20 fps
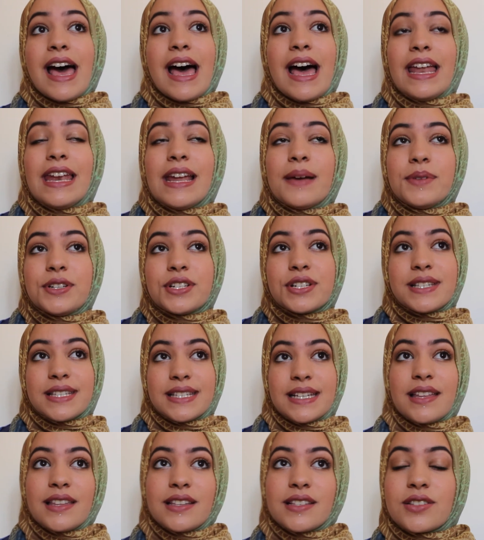And let me just
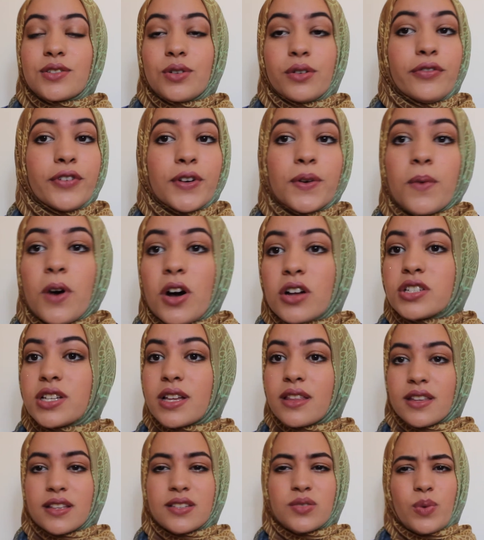say this, so if you're
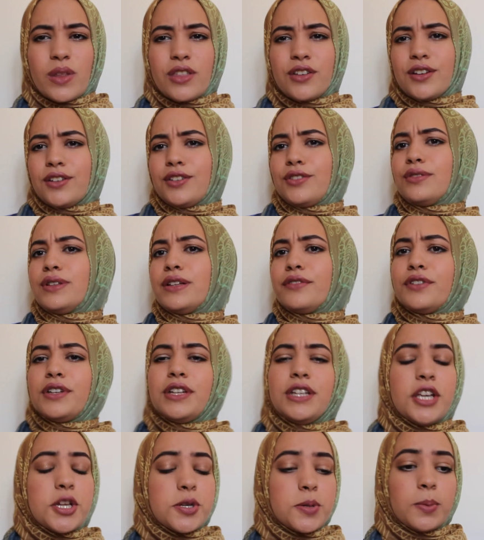watching this, whether you live
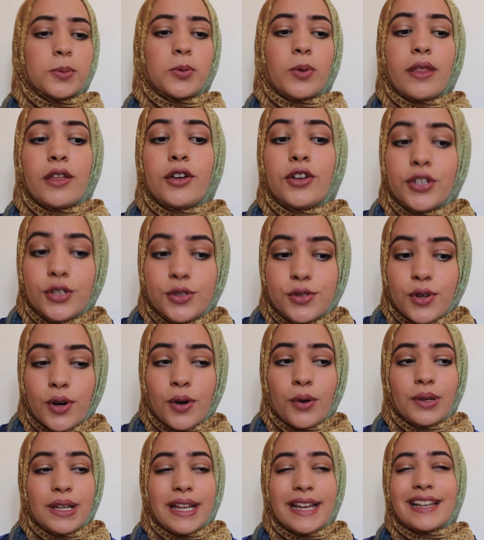in Egypt, whether you
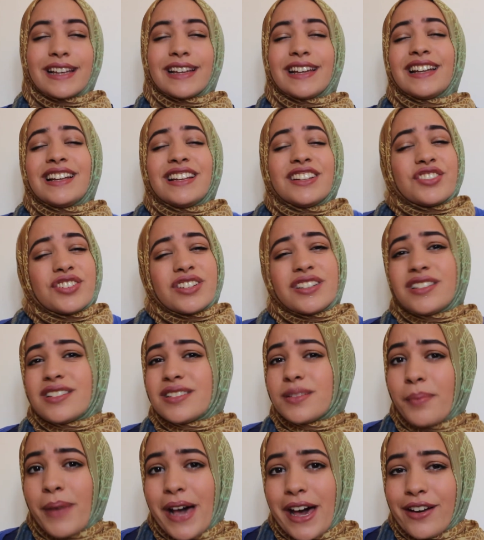don't, like it literally
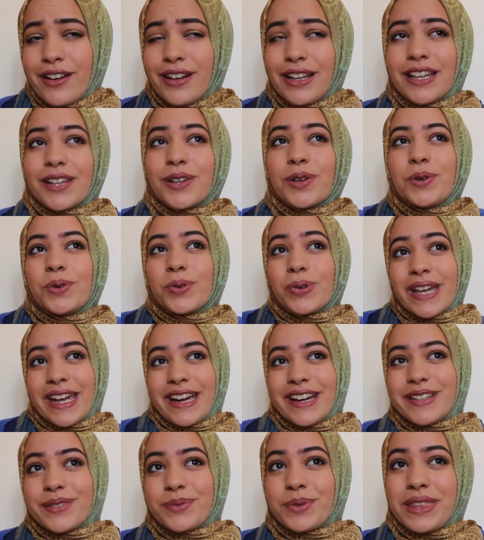doesn't matter, like who
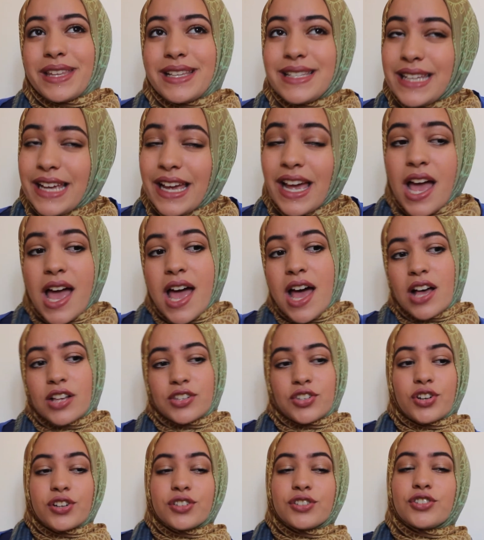cares what they say,
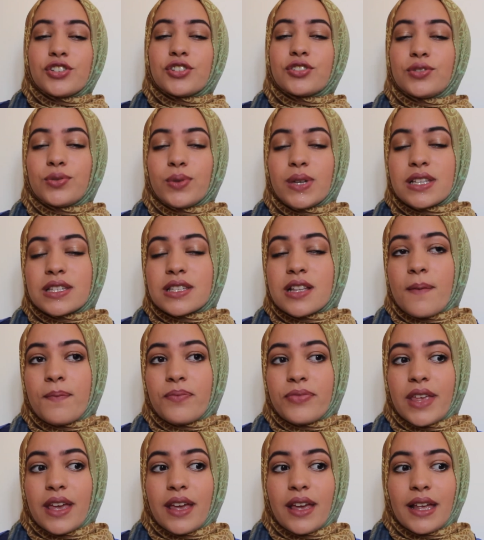as long as you're doing
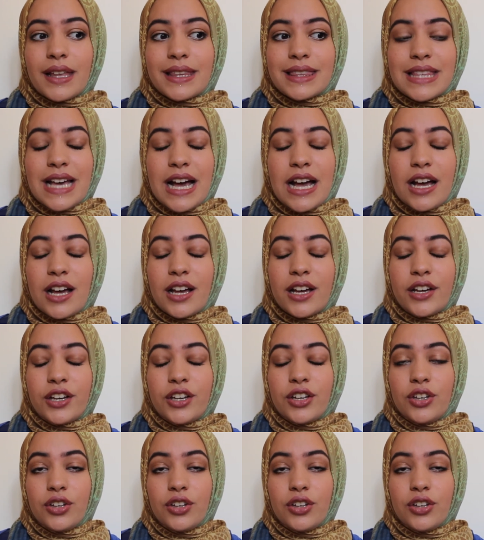something that